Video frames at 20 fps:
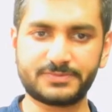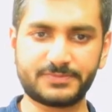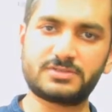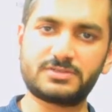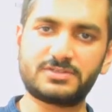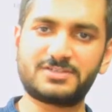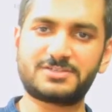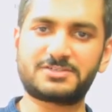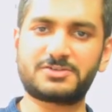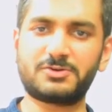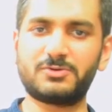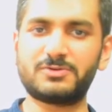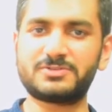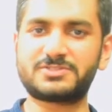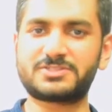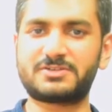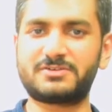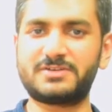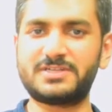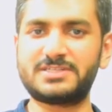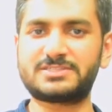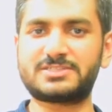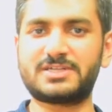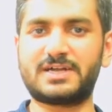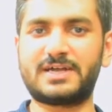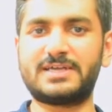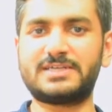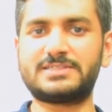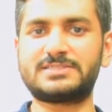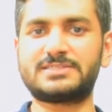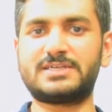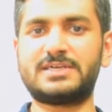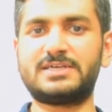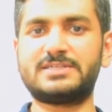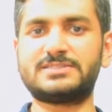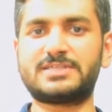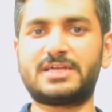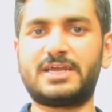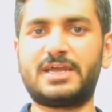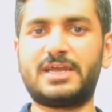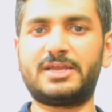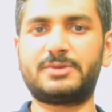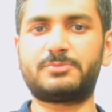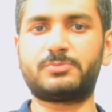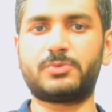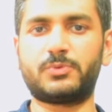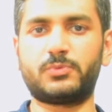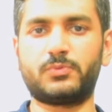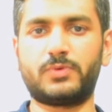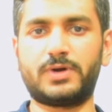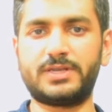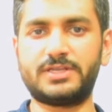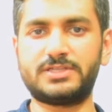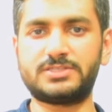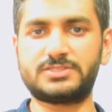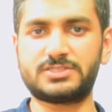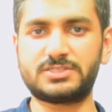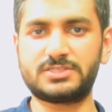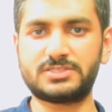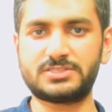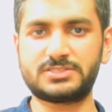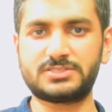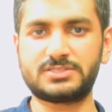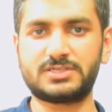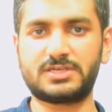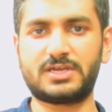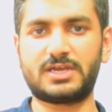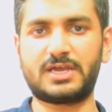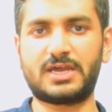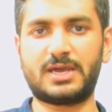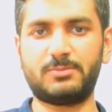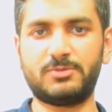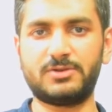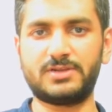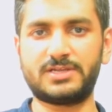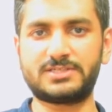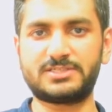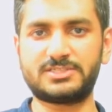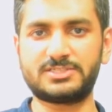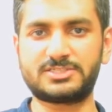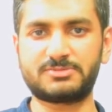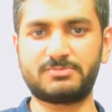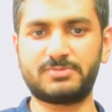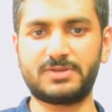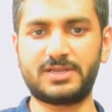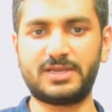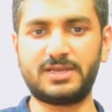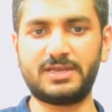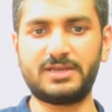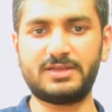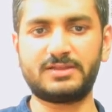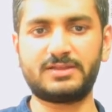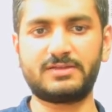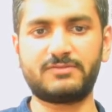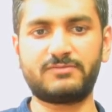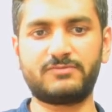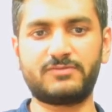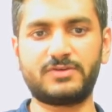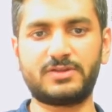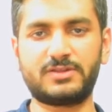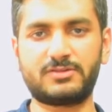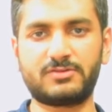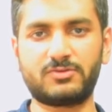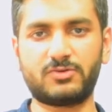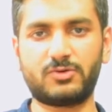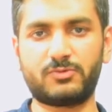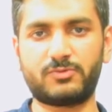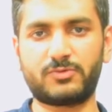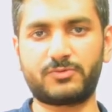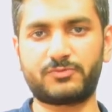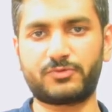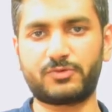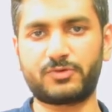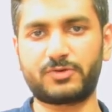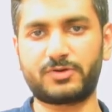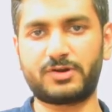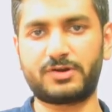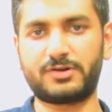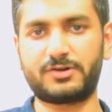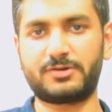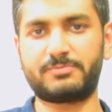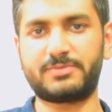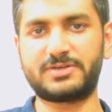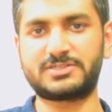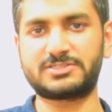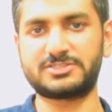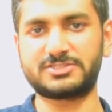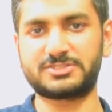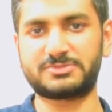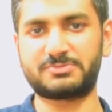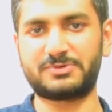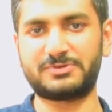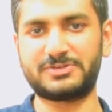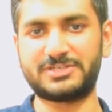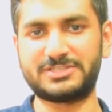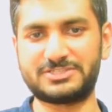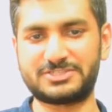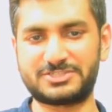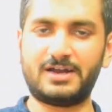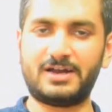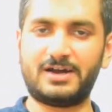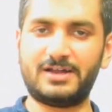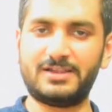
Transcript: The total screen size is 8.1 inches, AMOLED display with over 400 pixels per inch.